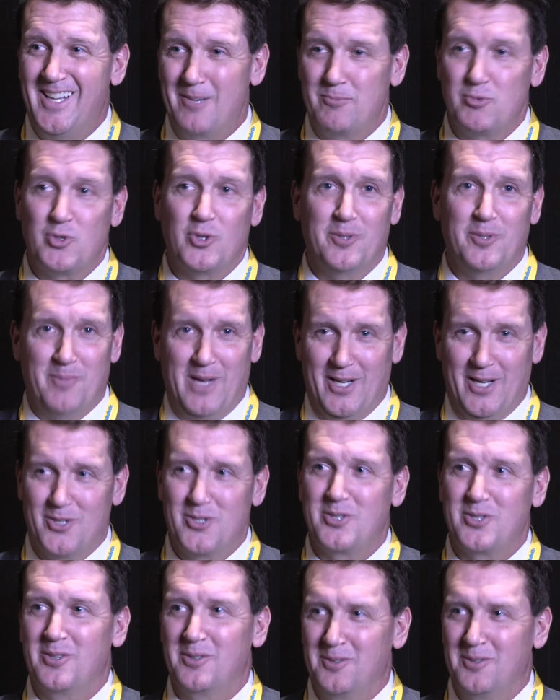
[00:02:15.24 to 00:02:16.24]
I'm sure it
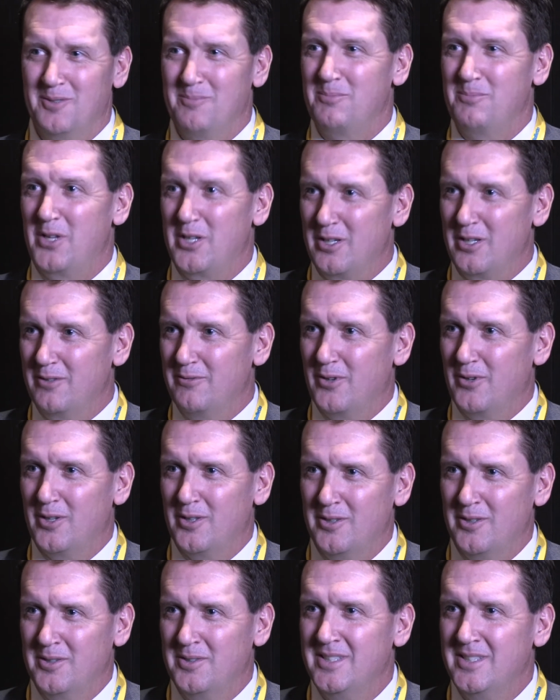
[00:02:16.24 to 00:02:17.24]
matters to plenty of
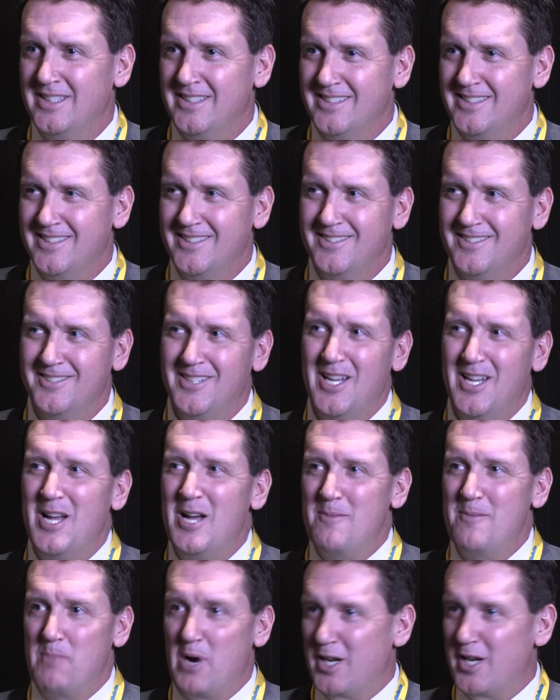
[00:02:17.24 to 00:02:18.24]
our
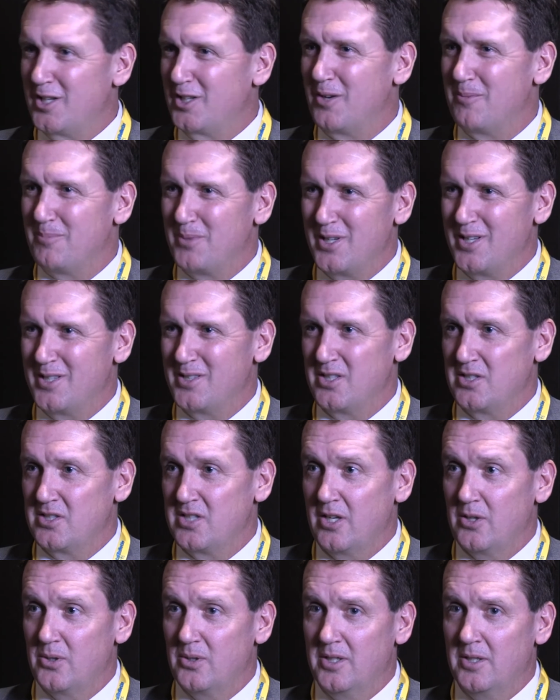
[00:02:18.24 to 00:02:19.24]
mining companies,
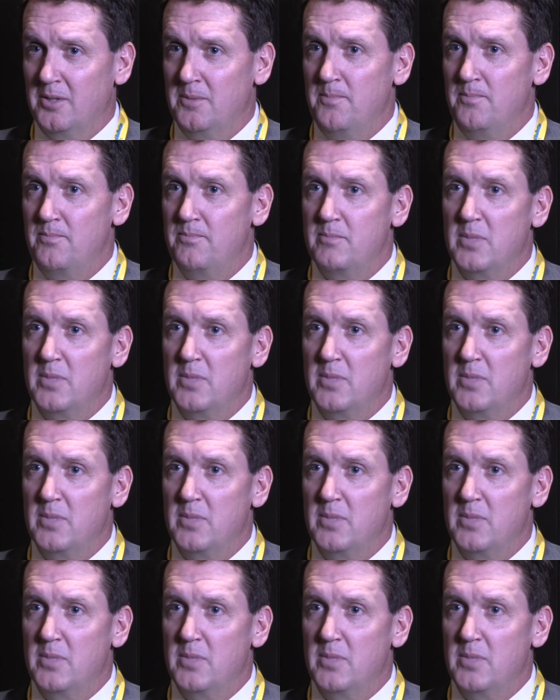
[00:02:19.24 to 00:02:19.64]
etc.